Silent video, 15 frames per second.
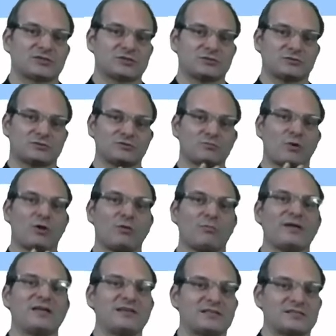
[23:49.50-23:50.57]
small
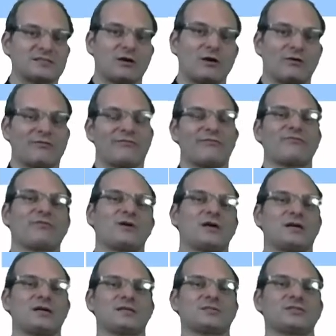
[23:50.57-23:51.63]
piece of
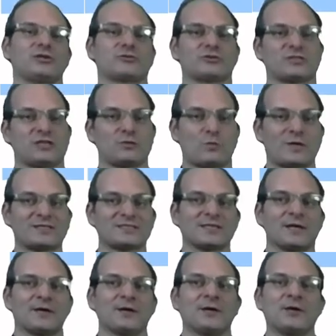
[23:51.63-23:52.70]
zeros and ones.
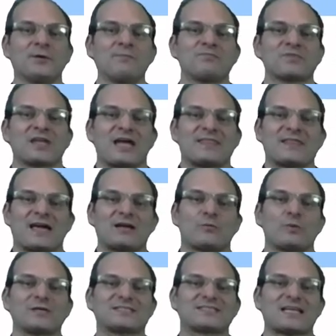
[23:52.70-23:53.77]
And then
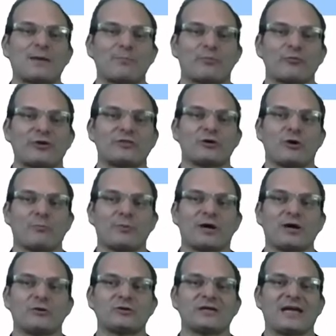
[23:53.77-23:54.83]
we separate the
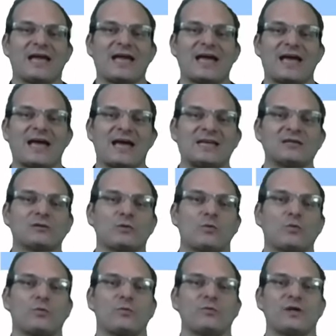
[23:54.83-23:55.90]
opcode and
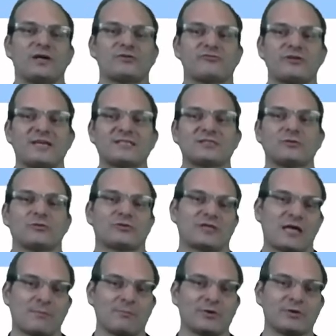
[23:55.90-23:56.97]
the address or
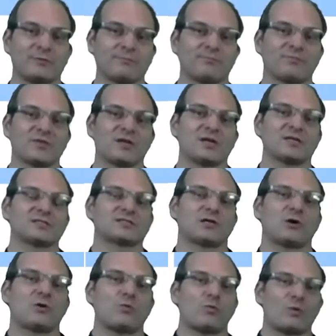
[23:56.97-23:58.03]
number.
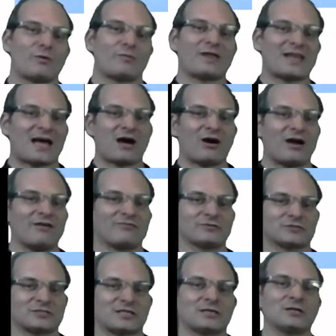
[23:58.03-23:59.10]
So what we now have
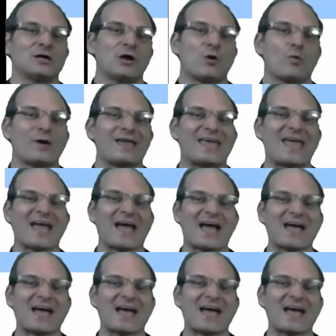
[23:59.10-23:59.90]
is we can